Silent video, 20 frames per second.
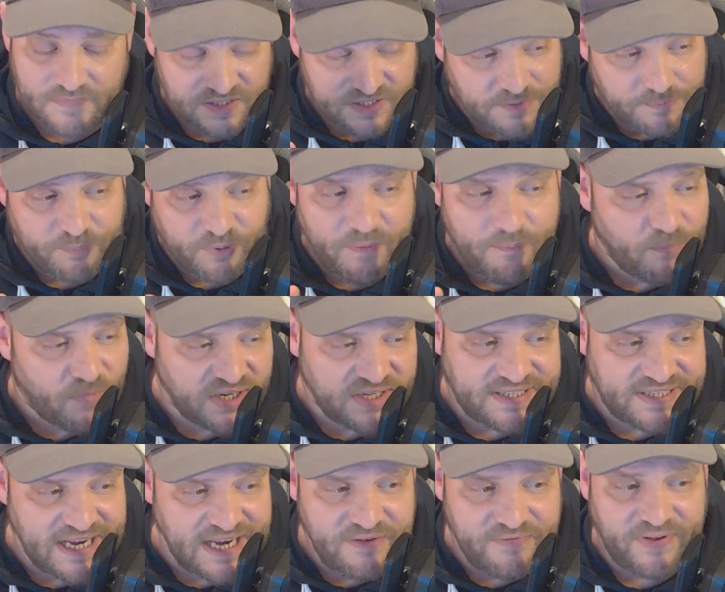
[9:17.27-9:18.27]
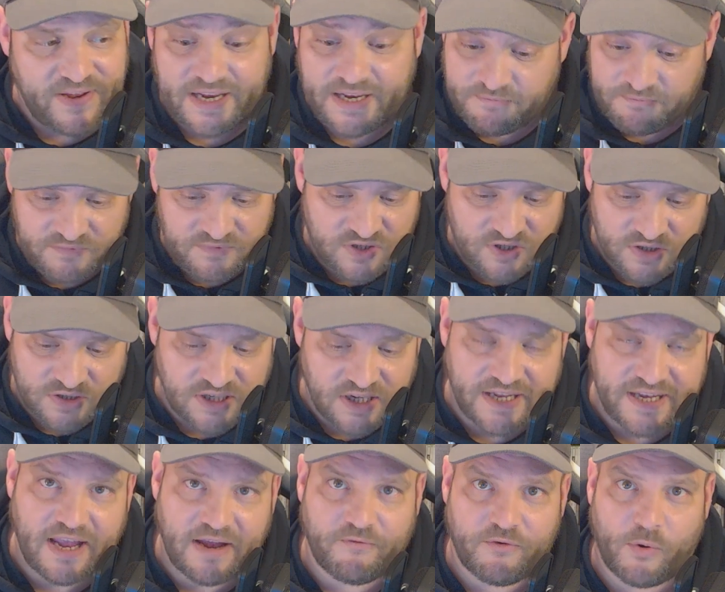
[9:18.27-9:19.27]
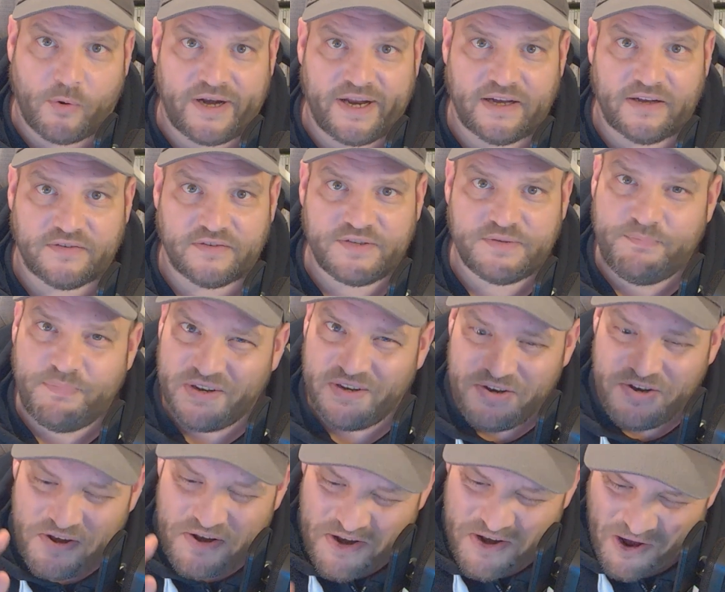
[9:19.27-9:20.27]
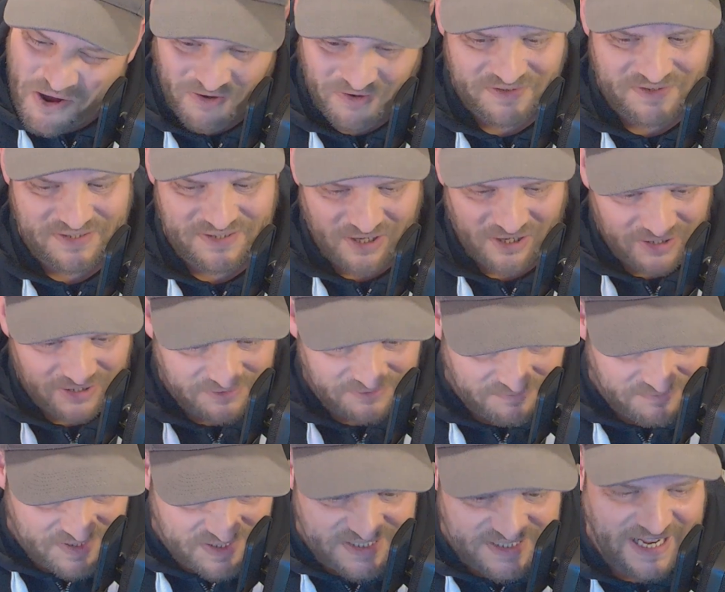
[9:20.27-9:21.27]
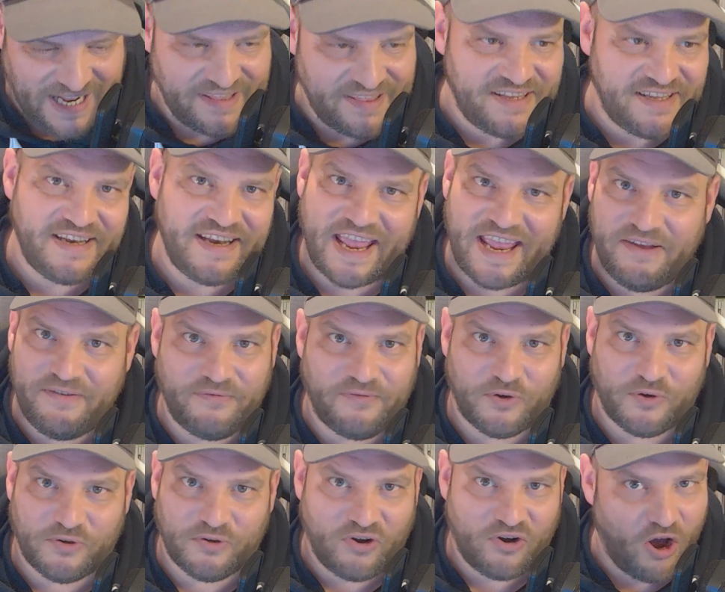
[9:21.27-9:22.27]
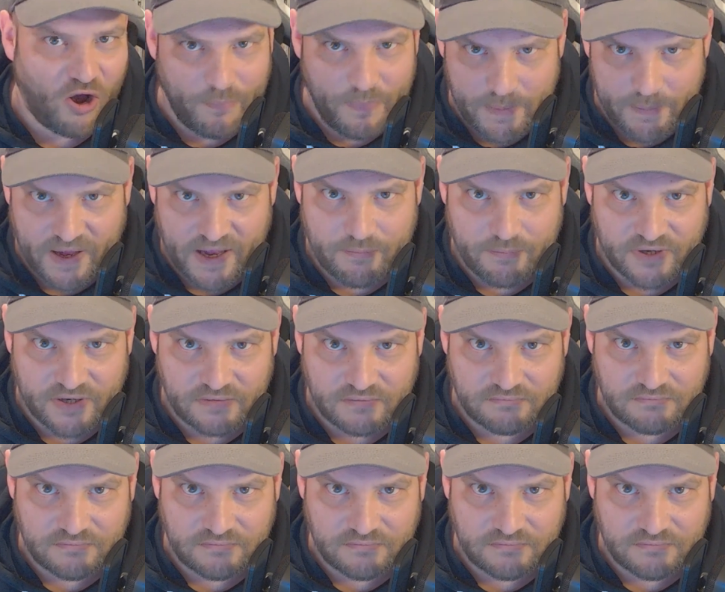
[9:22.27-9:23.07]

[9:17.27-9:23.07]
To print my CV just like everyone else, but not on standard A4 copy paper.